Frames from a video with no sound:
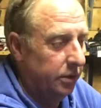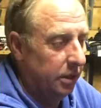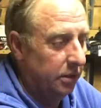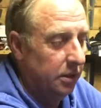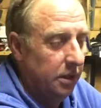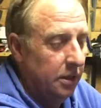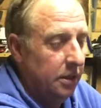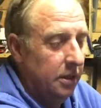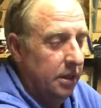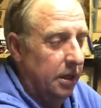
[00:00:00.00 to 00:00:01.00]
and
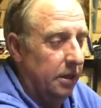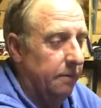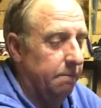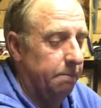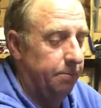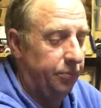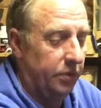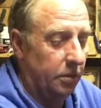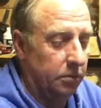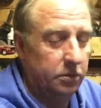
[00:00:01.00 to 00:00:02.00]

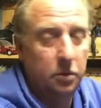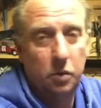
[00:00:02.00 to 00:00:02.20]
there was no